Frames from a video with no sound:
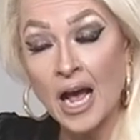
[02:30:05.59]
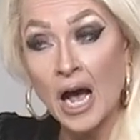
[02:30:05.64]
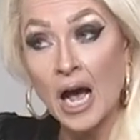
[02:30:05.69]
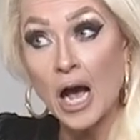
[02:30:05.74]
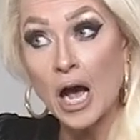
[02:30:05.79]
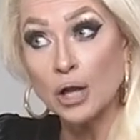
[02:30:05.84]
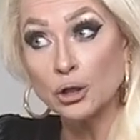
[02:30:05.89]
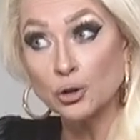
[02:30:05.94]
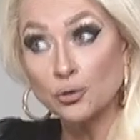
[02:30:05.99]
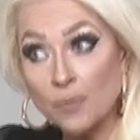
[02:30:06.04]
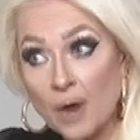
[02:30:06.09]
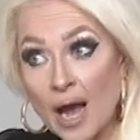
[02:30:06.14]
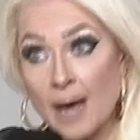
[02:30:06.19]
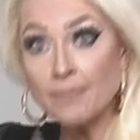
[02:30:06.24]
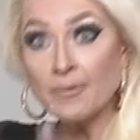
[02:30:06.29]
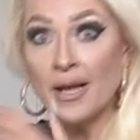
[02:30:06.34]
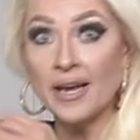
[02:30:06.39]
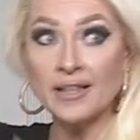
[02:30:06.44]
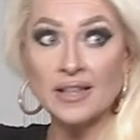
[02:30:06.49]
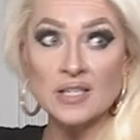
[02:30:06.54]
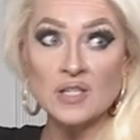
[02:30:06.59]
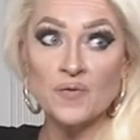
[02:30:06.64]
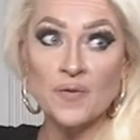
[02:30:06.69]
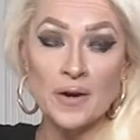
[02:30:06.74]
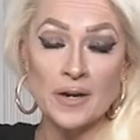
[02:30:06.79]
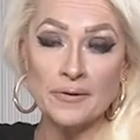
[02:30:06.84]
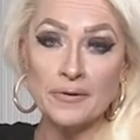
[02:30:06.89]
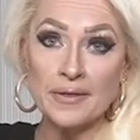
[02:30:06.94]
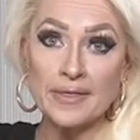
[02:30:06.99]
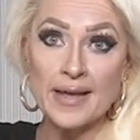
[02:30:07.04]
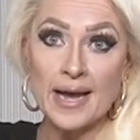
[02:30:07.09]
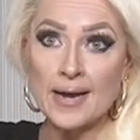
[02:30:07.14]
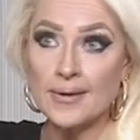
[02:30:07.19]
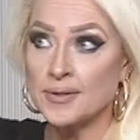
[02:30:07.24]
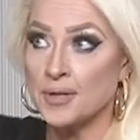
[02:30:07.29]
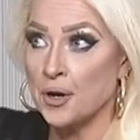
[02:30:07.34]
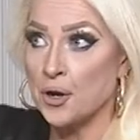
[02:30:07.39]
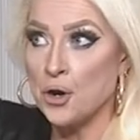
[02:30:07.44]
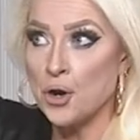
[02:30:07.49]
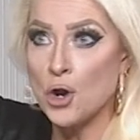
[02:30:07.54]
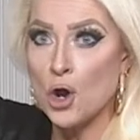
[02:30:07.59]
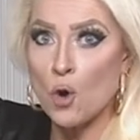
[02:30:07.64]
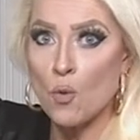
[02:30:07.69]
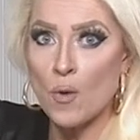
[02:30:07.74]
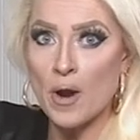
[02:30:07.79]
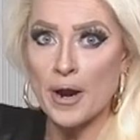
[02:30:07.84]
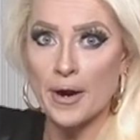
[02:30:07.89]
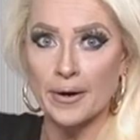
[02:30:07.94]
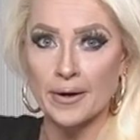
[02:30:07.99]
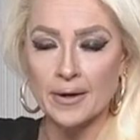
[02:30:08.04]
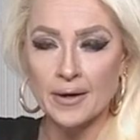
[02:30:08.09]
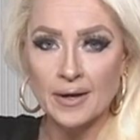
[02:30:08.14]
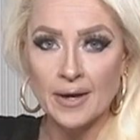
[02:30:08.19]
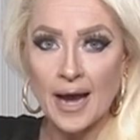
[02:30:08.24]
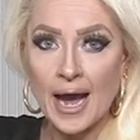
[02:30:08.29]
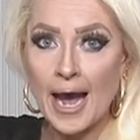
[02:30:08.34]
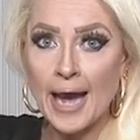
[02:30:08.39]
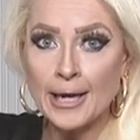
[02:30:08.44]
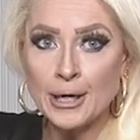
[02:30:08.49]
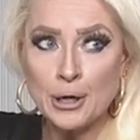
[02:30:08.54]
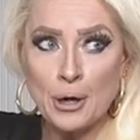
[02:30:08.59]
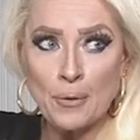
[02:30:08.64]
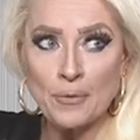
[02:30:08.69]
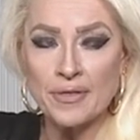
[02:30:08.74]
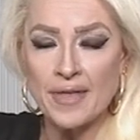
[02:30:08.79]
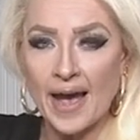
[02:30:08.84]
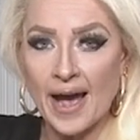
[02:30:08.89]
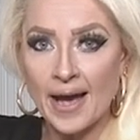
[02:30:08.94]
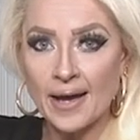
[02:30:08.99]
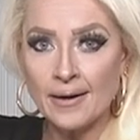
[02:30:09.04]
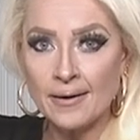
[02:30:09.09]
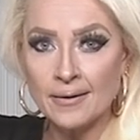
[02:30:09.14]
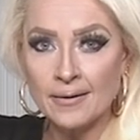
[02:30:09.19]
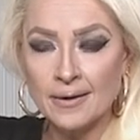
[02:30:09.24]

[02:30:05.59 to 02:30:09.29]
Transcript: a drop like this for under a thousand? Nowhere. I know that.